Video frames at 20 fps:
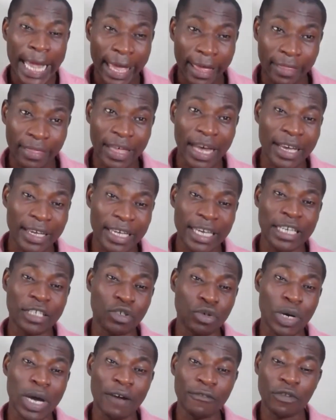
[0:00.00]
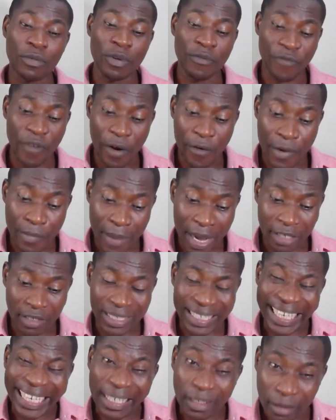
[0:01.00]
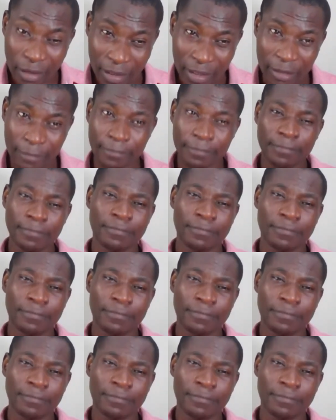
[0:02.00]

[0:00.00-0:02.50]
In that case, you have to be very much skilled.